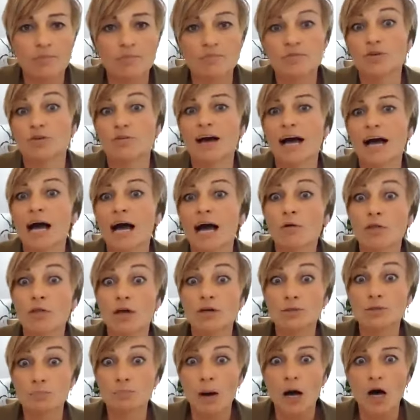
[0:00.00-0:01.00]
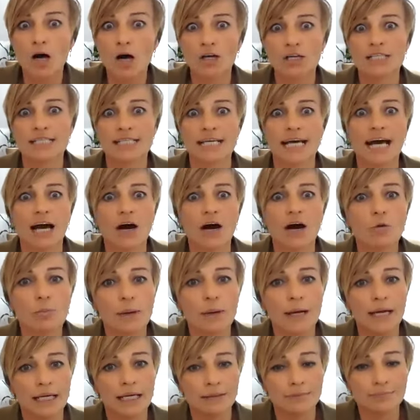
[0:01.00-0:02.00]
sort of how those partners are
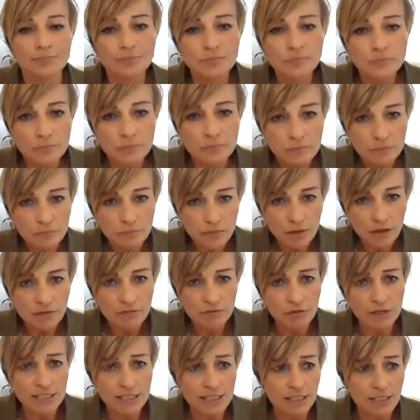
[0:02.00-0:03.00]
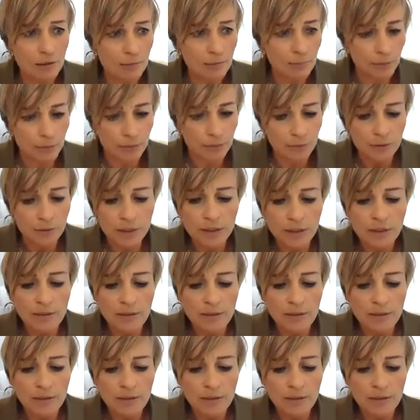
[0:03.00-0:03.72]
helping. For example,